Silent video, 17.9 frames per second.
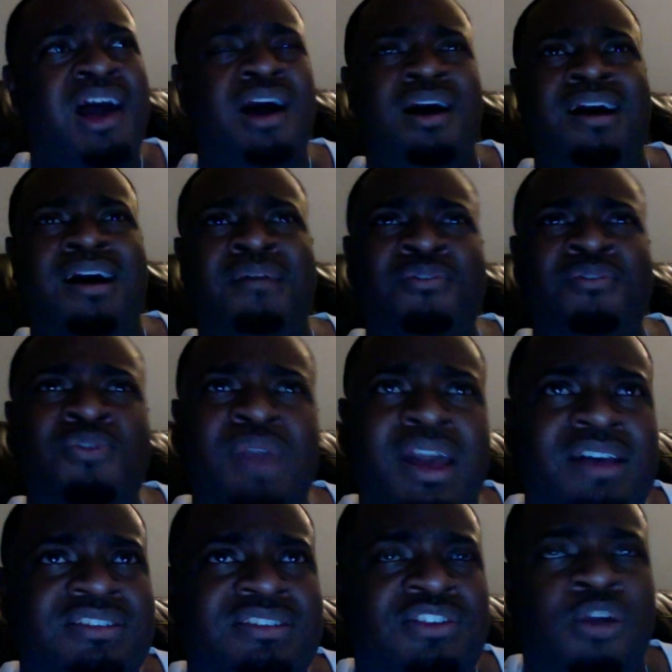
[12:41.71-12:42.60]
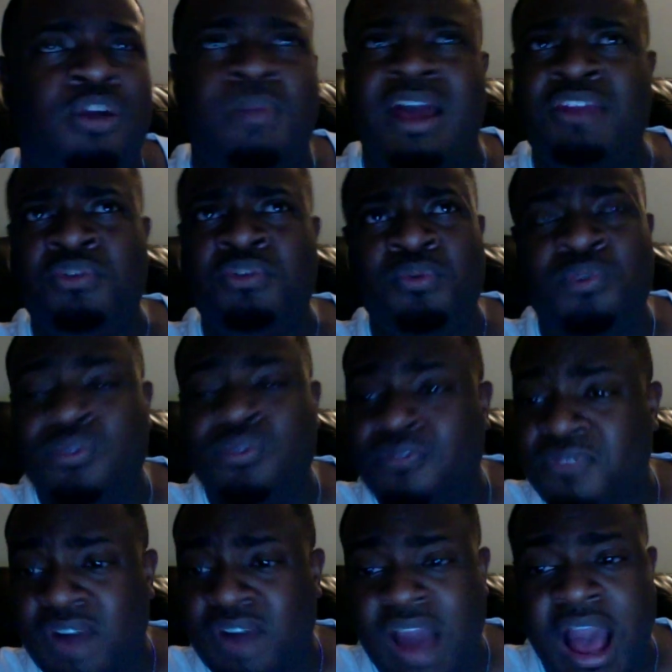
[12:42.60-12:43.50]
Um, who else? Nobody knew who the
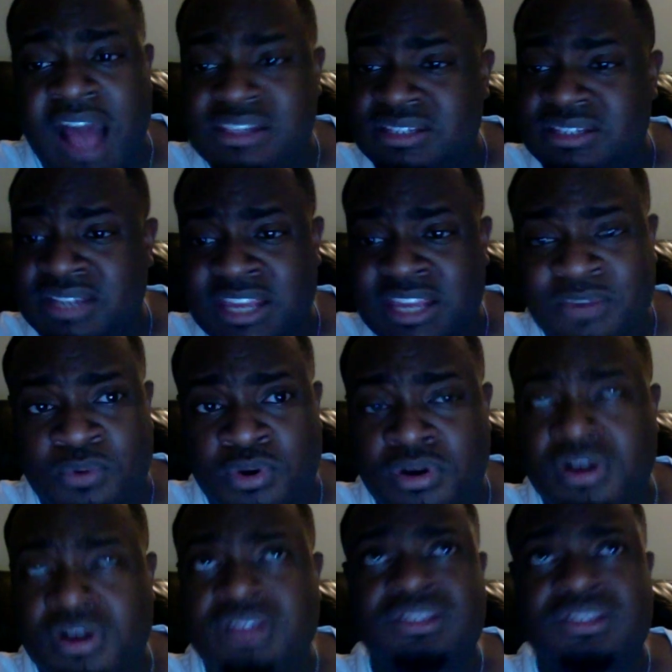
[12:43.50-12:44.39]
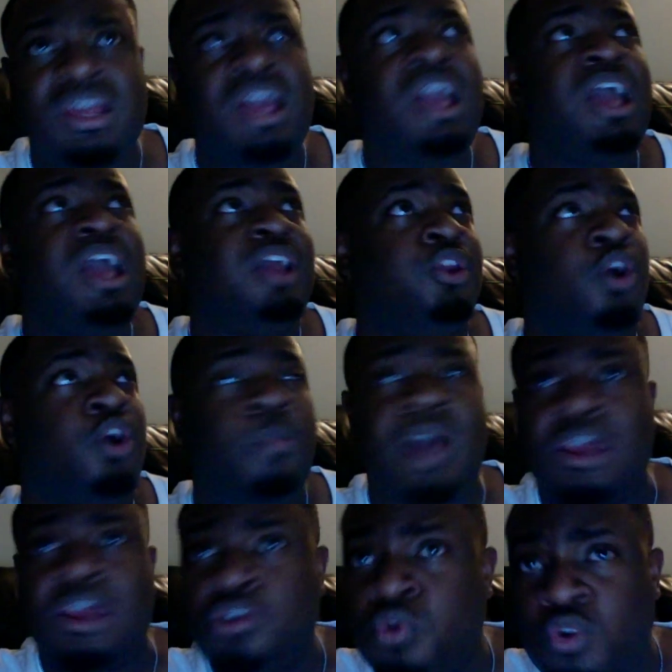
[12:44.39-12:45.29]
fuck Joseline was.
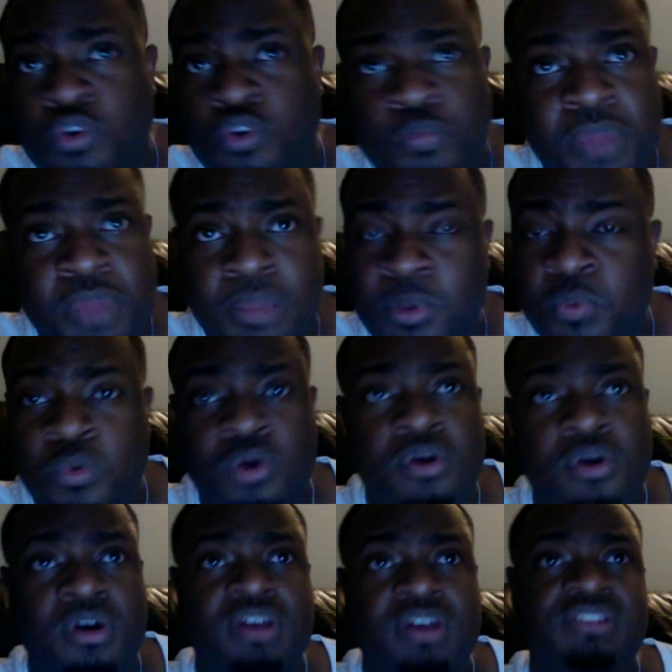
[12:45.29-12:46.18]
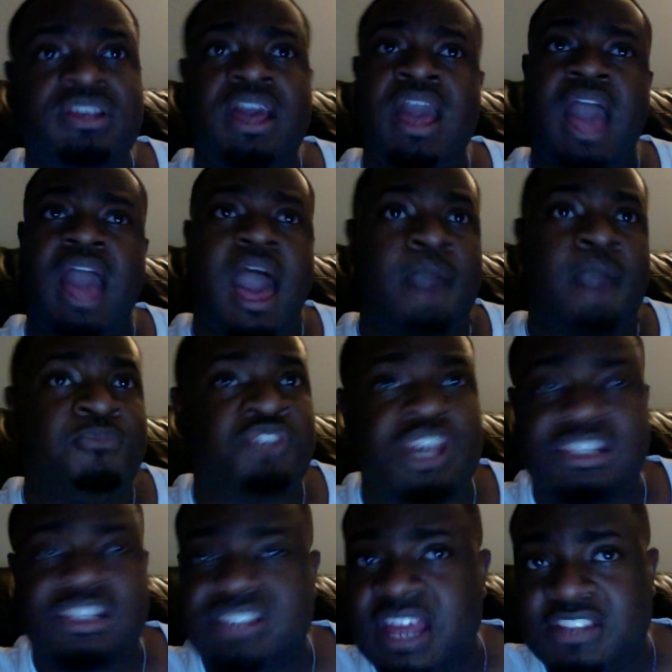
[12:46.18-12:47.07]
Nobody knew who Mimi was. I'm
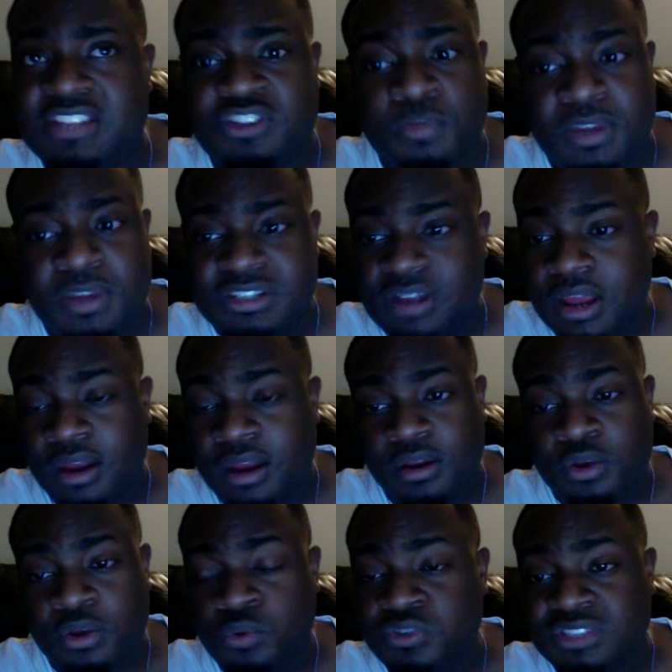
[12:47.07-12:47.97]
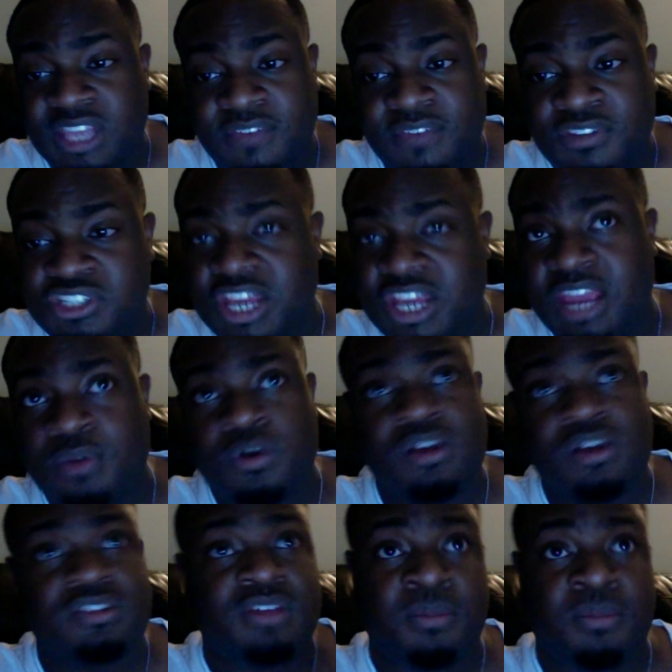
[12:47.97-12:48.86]
just not too much learning who Stevie J
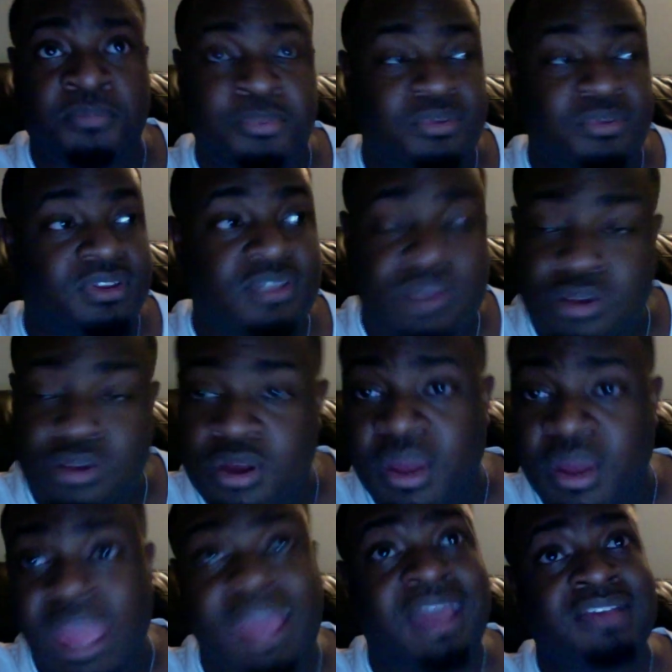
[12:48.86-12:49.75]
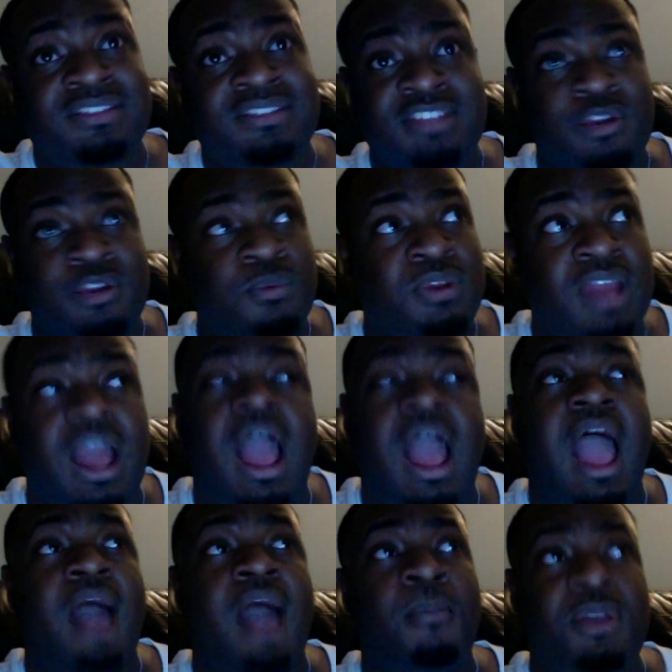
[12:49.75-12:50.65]
was, you know, and considering
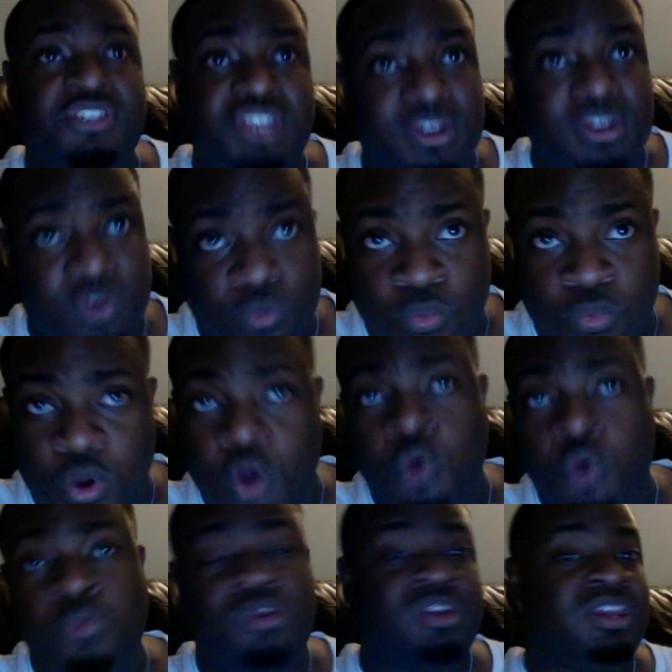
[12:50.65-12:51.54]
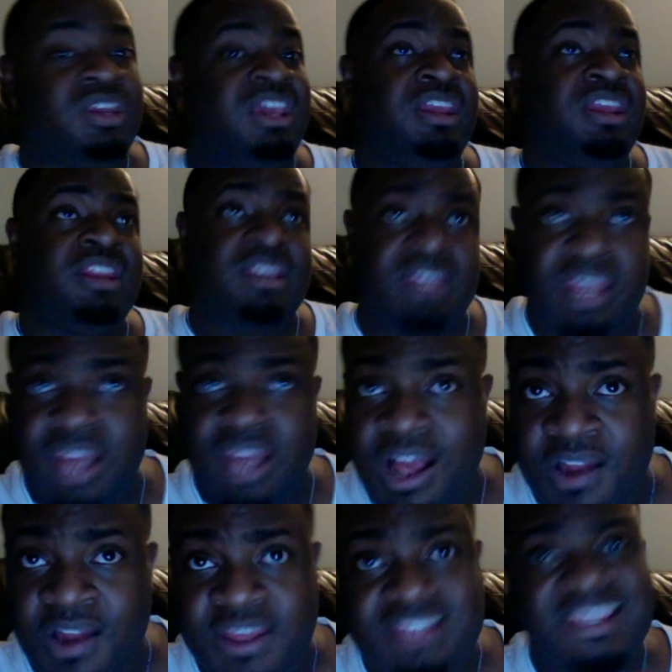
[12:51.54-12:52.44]
how much he done wrote and he done did
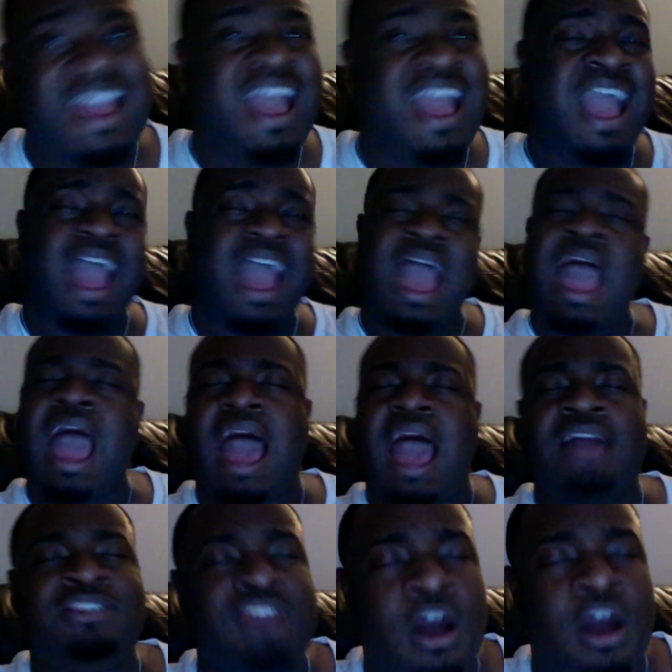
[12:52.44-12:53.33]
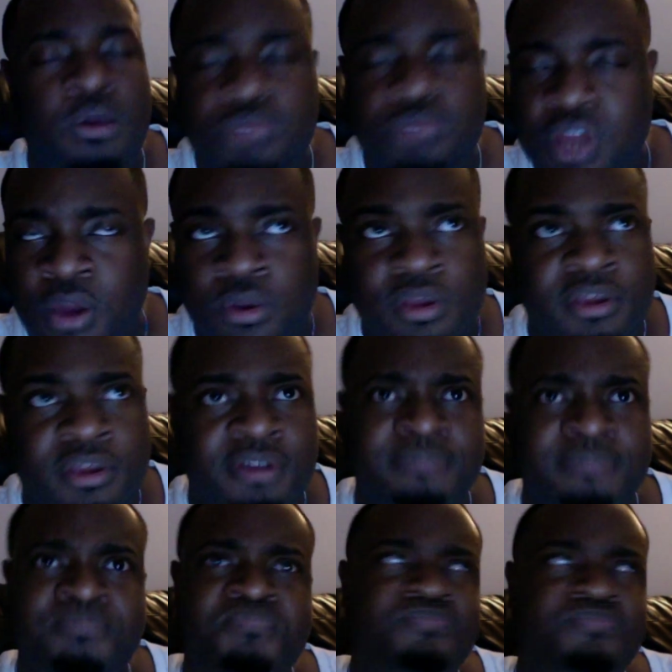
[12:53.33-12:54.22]
all this, I don't know him.